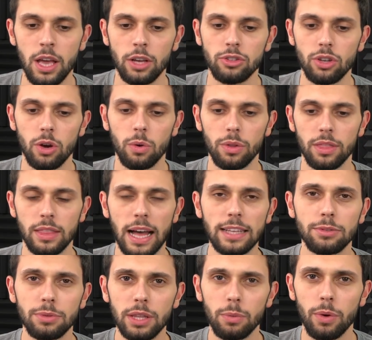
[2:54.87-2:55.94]
so
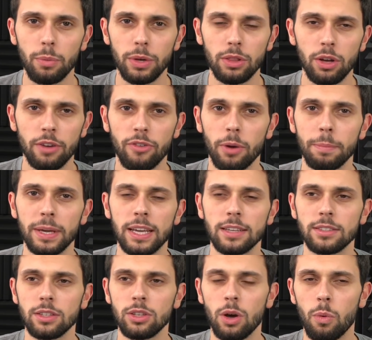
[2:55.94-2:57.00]
that's really what we look for
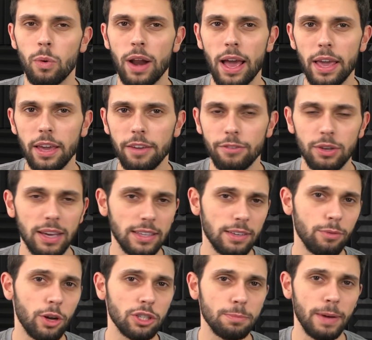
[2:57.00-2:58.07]
because you know when i if you guys
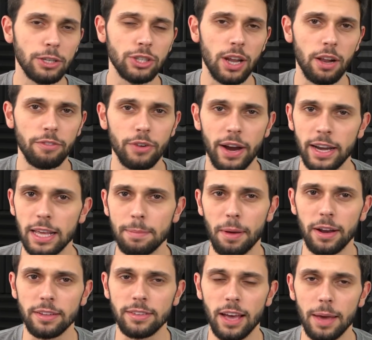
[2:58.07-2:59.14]
have watched my channel for any
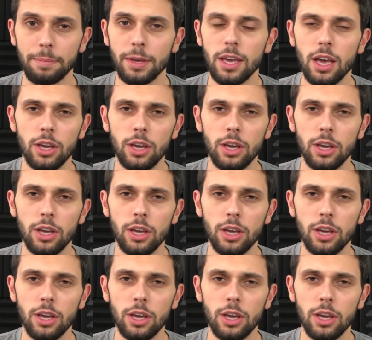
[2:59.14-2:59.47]
amount of time